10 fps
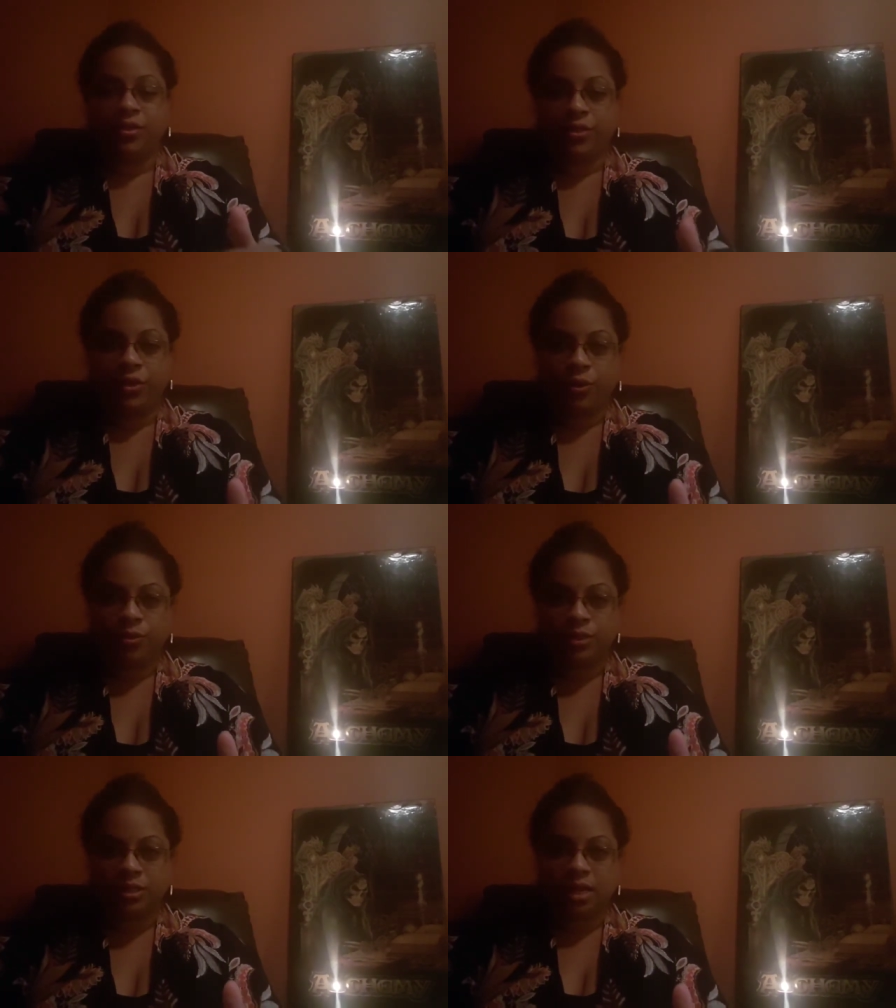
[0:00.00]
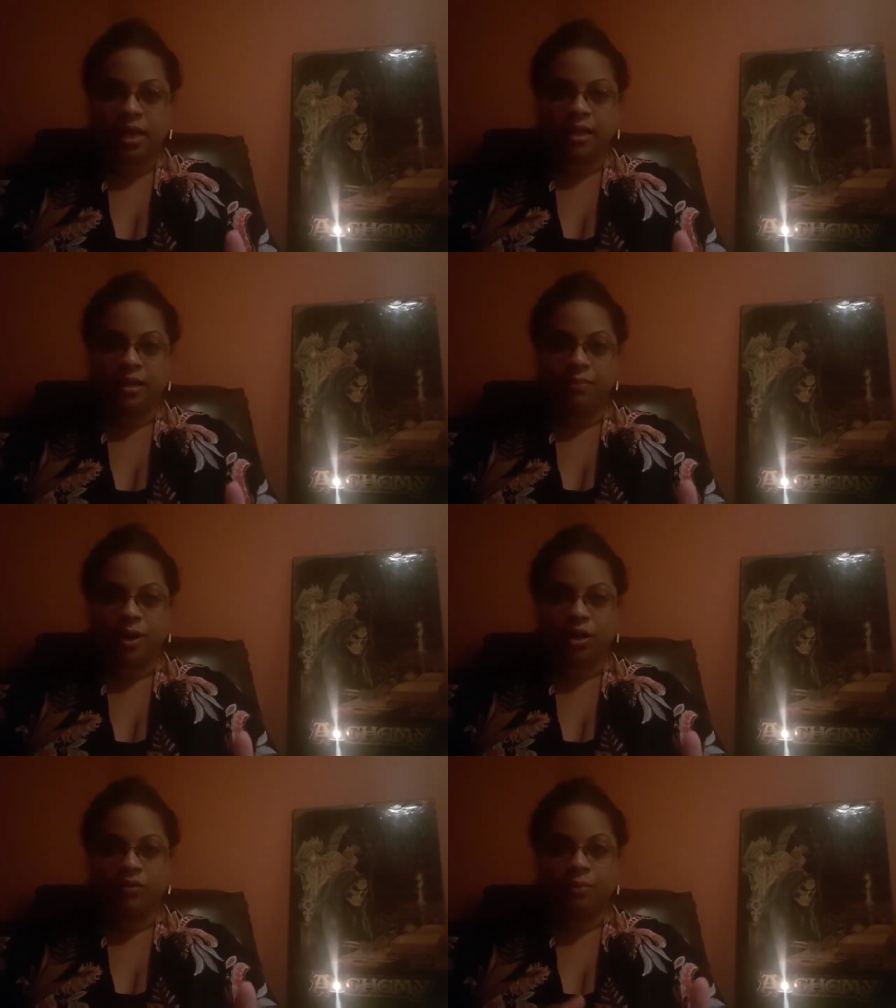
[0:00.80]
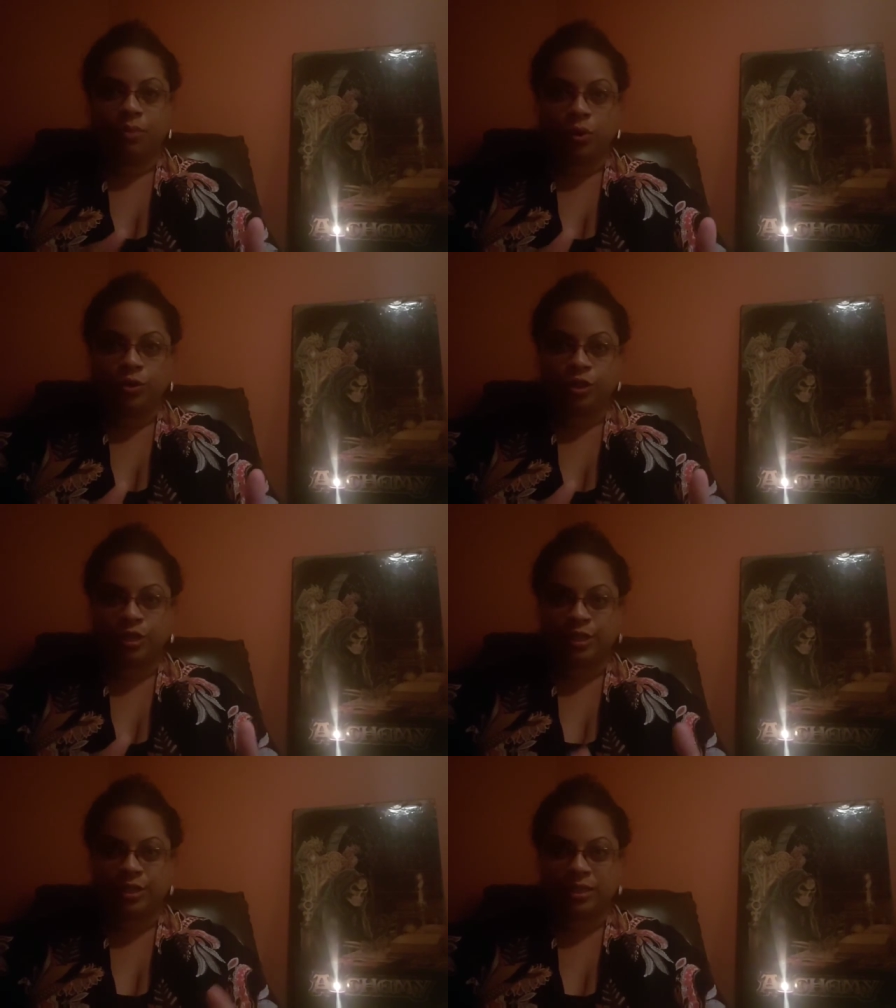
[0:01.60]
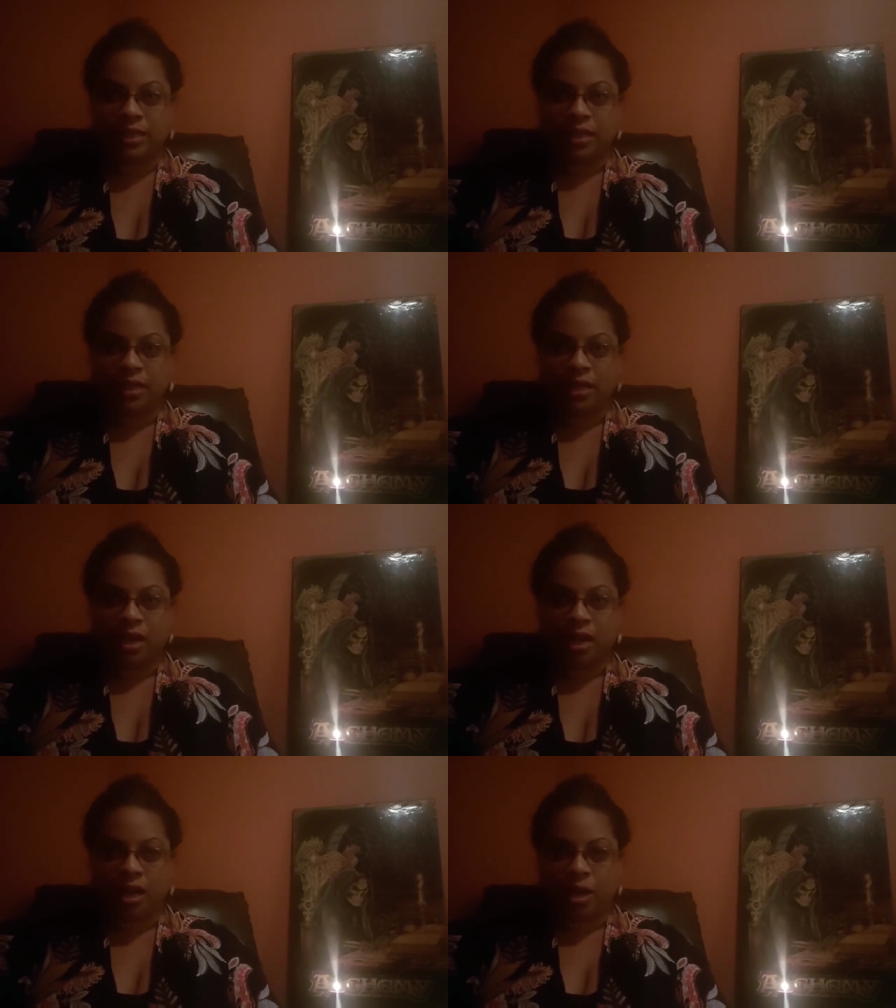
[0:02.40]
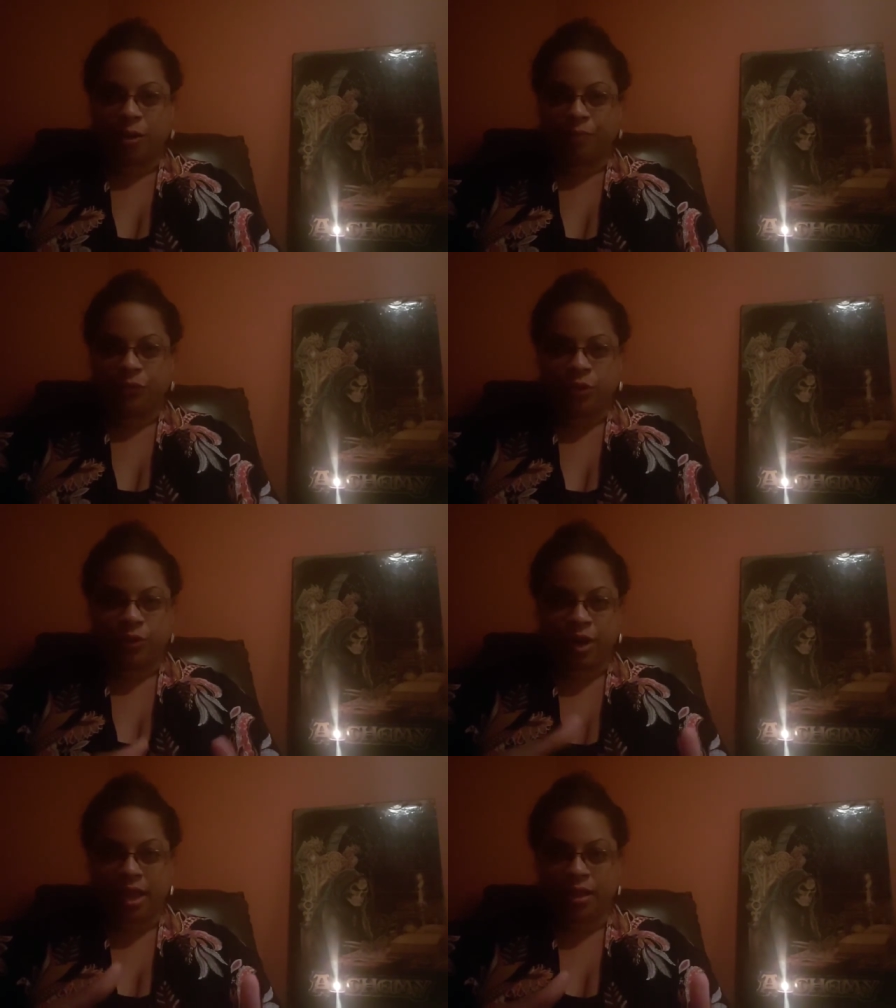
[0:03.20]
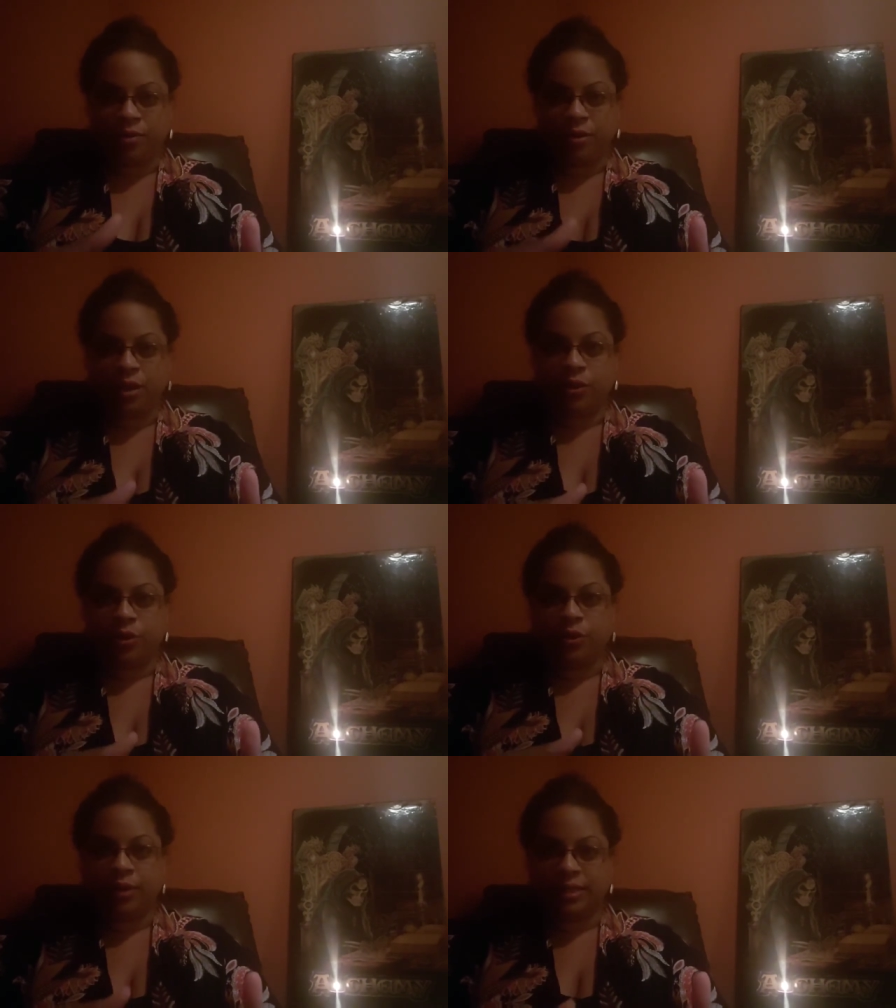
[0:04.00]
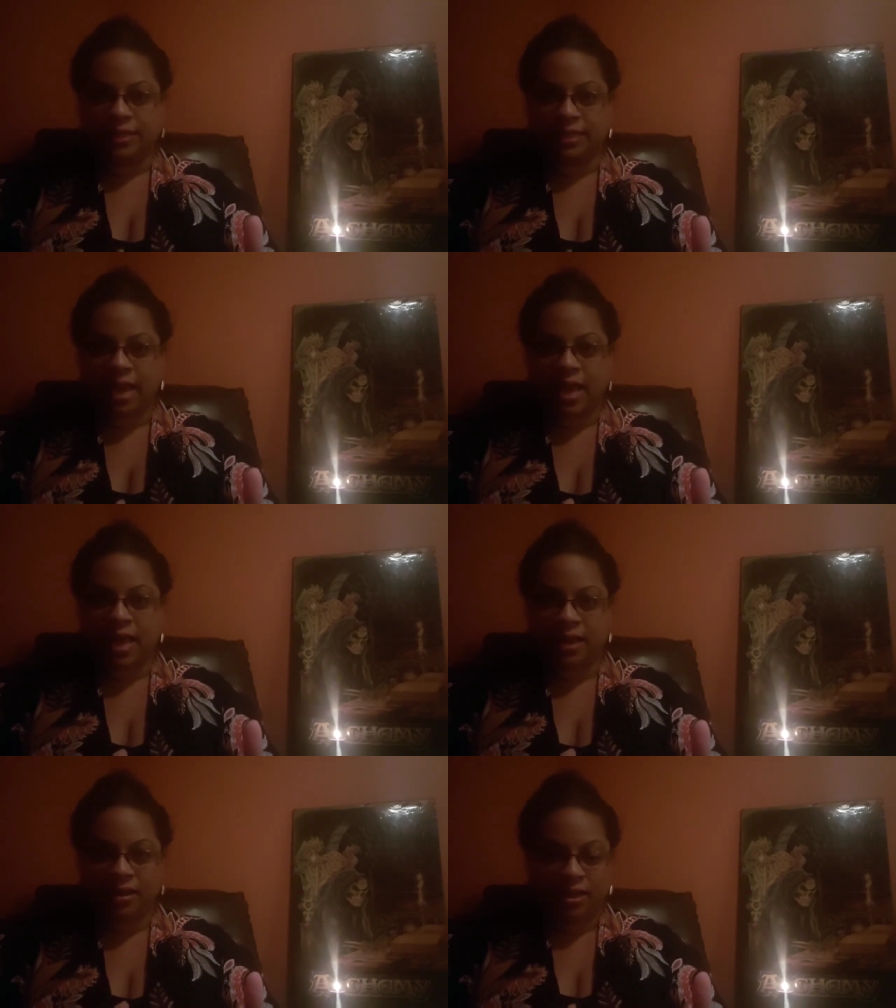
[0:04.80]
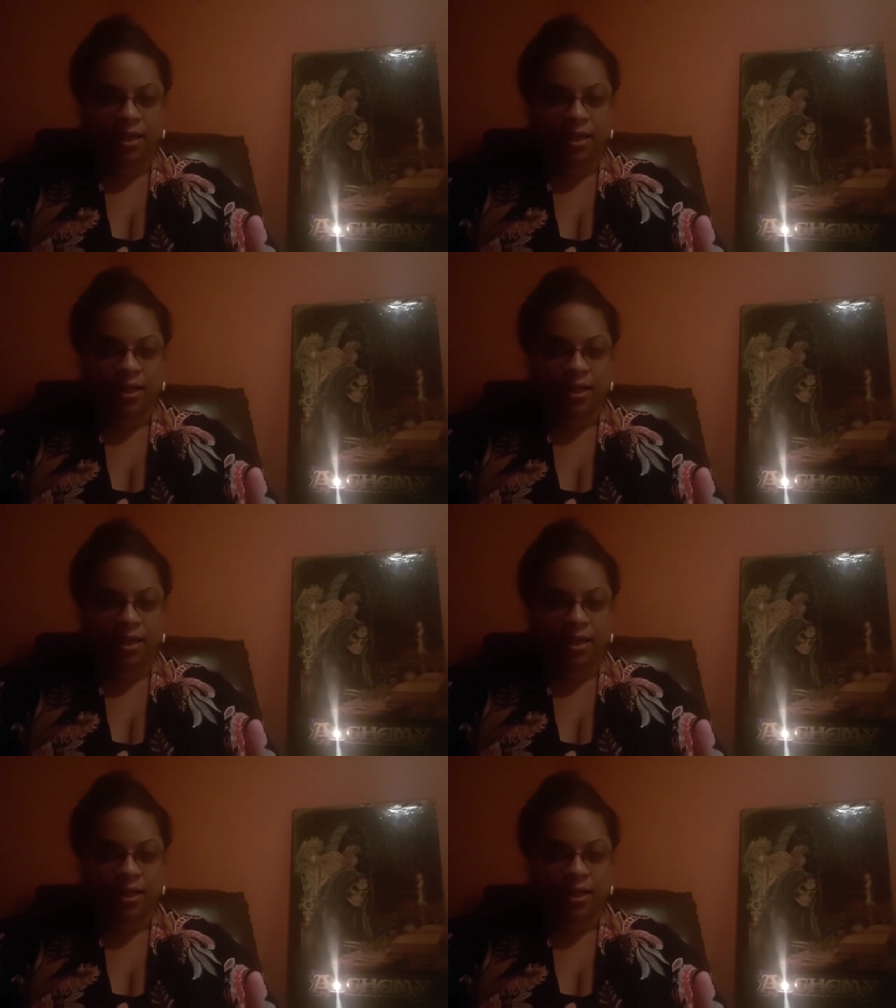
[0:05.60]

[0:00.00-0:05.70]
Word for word: those type of emotions, um, you're angry or you get sad,